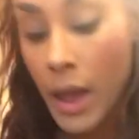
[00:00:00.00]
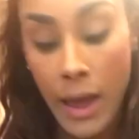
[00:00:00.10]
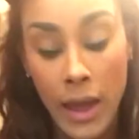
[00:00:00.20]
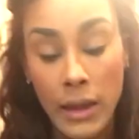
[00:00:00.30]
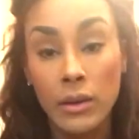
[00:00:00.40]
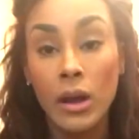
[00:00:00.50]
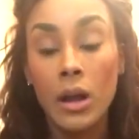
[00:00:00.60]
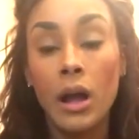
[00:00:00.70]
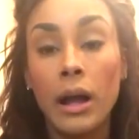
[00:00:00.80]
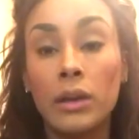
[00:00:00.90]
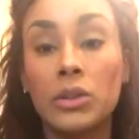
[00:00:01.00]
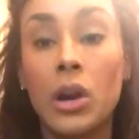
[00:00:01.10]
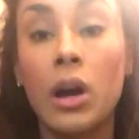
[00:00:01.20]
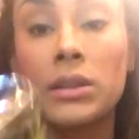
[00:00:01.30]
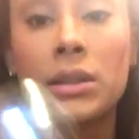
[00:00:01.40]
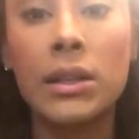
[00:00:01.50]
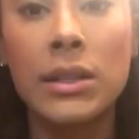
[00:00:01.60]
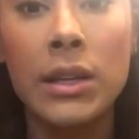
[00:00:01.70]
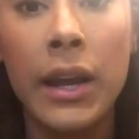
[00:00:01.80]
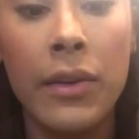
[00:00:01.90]
and I'll toss
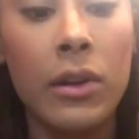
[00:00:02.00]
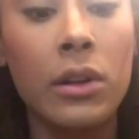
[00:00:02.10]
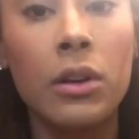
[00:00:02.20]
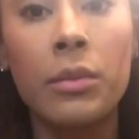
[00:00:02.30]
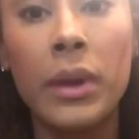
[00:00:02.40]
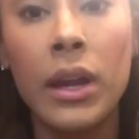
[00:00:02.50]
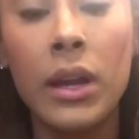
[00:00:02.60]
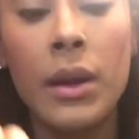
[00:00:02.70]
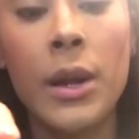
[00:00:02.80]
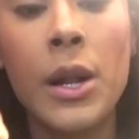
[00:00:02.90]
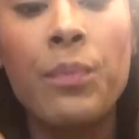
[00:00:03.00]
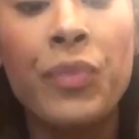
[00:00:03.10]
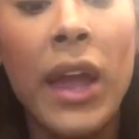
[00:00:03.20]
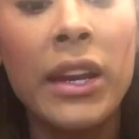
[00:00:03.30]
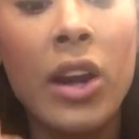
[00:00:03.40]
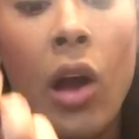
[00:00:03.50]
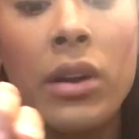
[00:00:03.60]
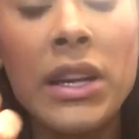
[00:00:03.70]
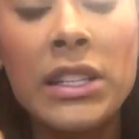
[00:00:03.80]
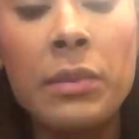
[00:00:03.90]
this together a little bit. And it
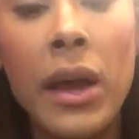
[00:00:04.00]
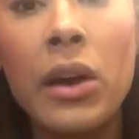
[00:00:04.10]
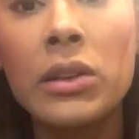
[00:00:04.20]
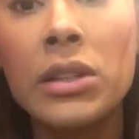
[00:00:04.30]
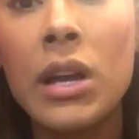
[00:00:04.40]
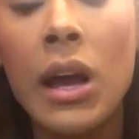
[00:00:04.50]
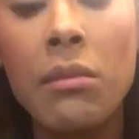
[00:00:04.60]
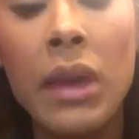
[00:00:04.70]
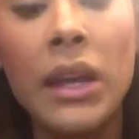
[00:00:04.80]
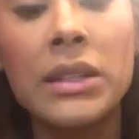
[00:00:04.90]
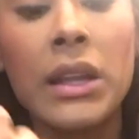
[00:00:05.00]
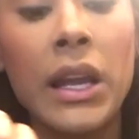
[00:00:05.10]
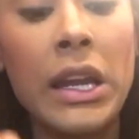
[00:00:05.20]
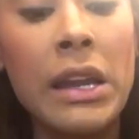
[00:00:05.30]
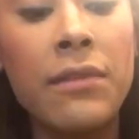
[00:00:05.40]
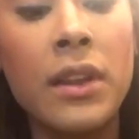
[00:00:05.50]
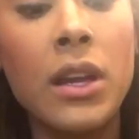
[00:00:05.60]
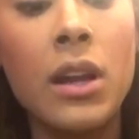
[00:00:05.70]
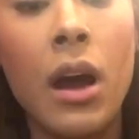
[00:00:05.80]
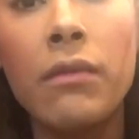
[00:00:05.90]
already smells amazing. Like even
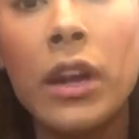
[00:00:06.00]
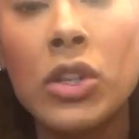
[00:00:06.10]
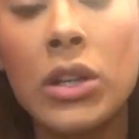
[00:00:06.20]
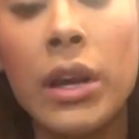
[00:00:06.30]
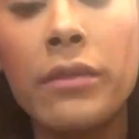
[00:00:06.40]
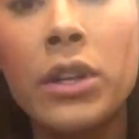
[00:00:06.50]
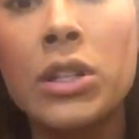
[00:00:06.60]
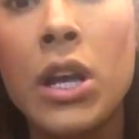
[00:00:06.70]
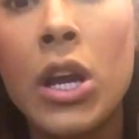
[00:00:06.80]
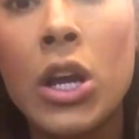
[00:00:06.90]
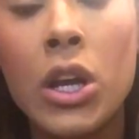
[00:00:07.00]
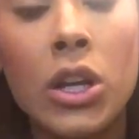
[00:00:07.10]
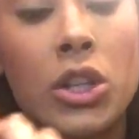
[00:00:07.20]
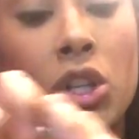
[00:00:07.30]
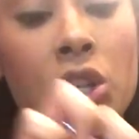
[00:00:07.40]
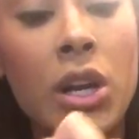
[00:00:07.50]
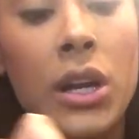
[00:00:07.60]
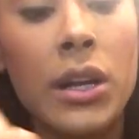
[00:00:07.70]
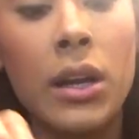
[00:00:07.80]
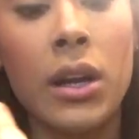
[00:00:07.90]
the non-veggie lovers
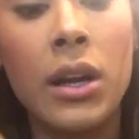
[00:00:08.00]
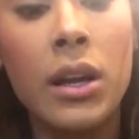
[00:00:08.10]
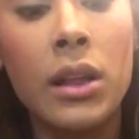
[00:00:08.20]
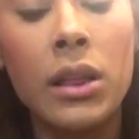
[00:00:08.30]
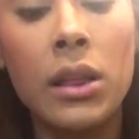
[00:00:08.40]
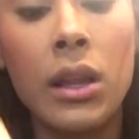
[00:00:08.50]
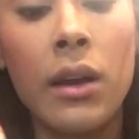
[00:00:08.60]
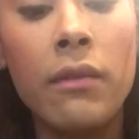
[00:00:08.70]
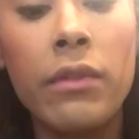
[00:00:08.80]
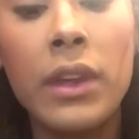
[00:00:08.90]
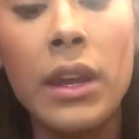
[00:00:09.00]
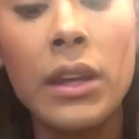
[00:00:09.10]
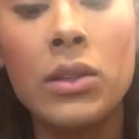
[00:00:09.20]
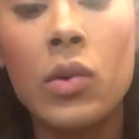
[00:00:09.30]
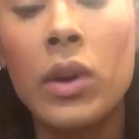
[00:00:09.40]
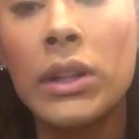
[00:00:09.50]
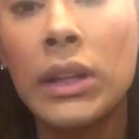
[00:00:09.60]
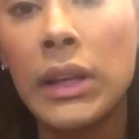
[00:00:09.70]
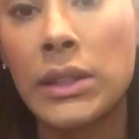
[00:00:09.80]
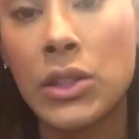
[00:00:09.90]
should love these or
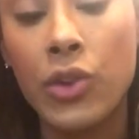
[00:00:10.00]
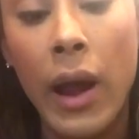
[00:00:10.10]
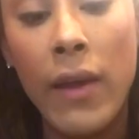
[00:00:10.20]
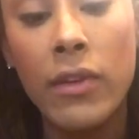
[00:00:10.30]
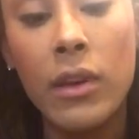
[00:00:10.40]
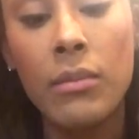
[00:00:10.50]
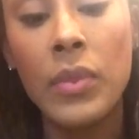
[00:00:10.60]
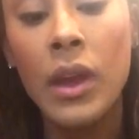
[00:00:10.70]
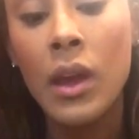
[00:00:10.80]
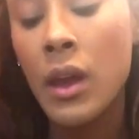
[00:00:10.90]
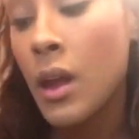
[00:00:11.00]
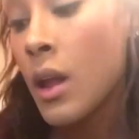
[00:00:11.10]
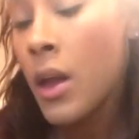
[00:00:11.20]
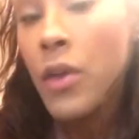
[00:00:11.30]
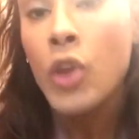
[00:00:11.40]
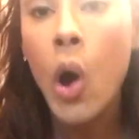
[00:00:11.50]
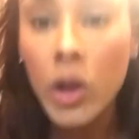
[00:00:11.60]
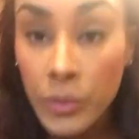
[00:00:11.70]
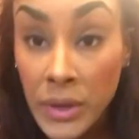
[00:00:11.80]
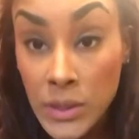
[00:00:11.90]
at least try them. The
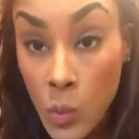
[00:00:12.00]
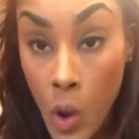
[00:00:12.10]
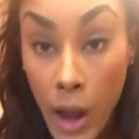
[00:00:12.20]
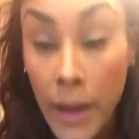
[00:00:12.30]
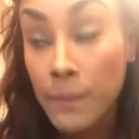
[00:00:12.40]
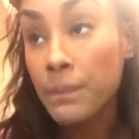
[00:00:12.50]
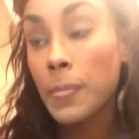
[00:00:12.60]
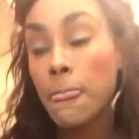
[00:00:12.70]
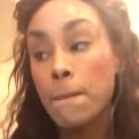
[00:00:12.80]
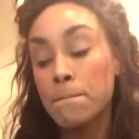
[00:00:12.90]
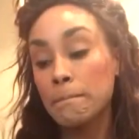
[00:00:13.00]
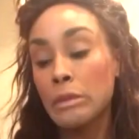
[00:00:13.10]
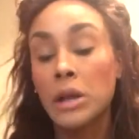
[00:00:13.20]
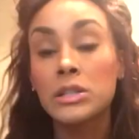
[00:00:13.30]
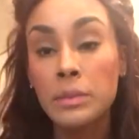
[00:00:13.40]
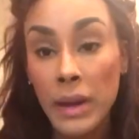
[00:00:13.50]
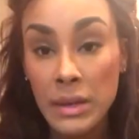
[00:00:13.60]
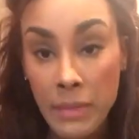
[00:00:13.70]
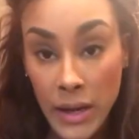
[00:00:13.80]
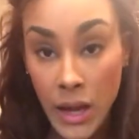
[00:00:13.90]
only reason why
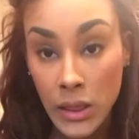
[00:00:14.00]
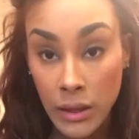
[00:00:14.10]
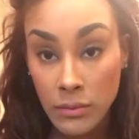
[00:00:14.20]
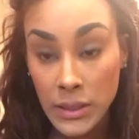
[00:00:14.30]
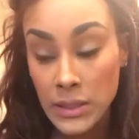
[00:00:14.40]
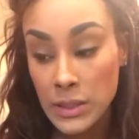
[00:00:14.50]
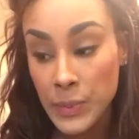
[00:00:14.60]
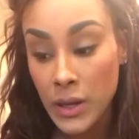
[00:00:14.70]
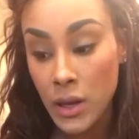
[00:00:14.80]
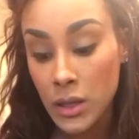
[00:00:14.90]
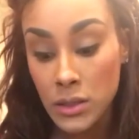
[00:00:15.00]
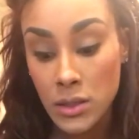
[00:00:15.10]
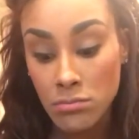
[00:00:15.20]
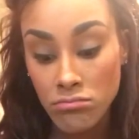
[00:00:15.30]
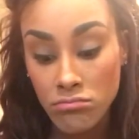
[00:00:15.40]
somebody might not love these is because,